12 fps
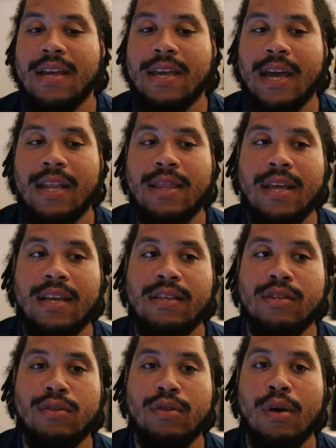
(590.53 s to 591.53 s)
Can they
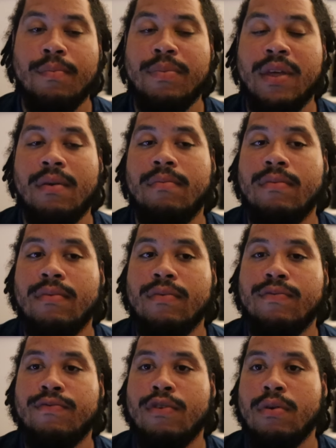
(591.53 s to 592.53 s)
stop them
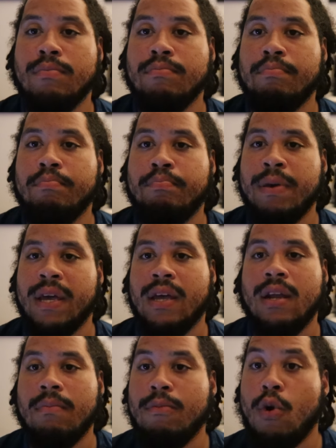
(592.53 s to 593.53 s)
from
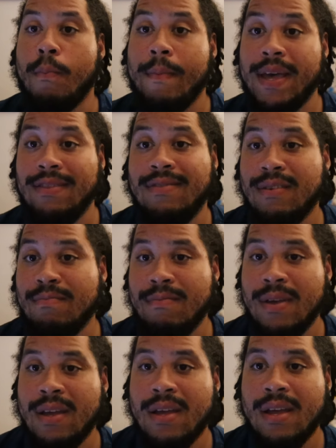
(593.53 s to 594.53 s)
picking up
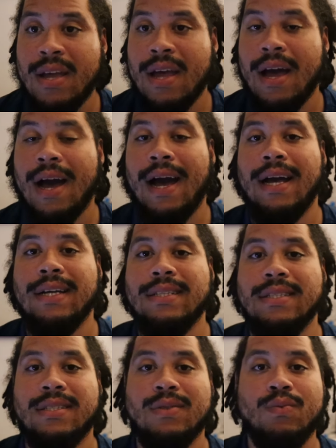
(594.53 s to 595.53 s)
momentum
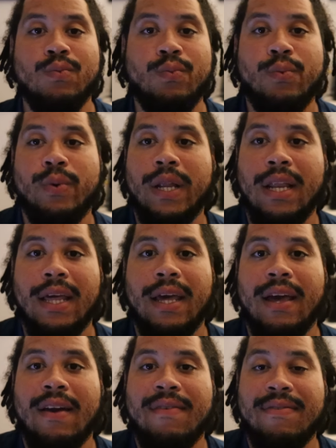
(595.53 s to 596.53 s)
and will
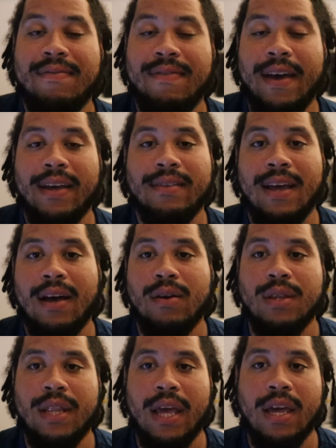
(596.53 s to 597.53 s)
it affect
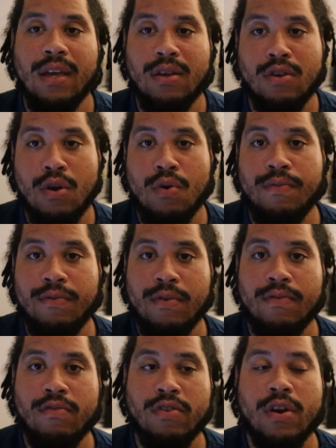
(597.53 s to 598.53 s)
how they go
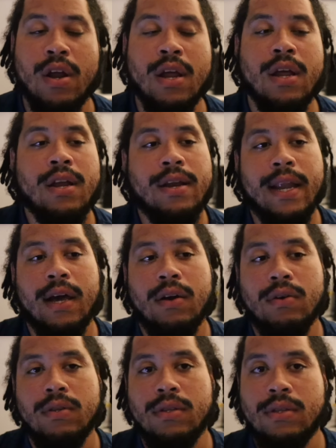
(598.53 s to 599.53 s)
further on?
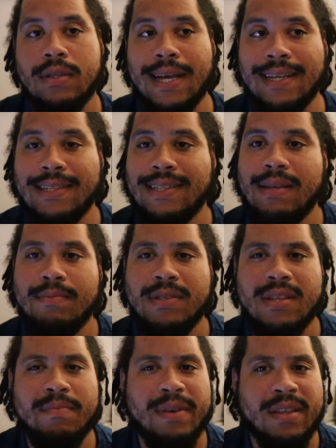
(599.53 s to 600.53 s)
Now, that seems
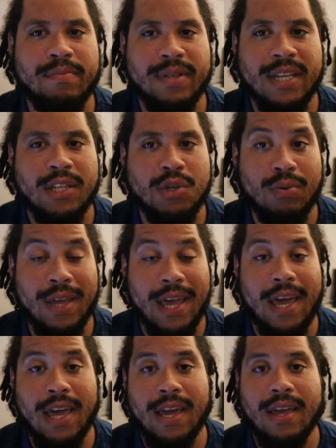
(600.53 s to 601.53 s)
to be the potential
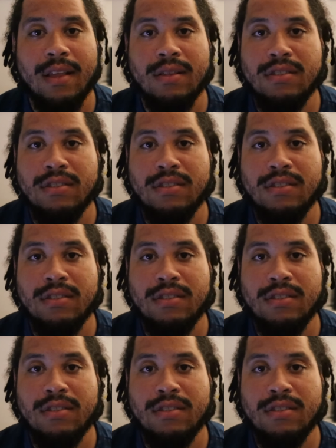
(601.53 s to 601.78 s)
key.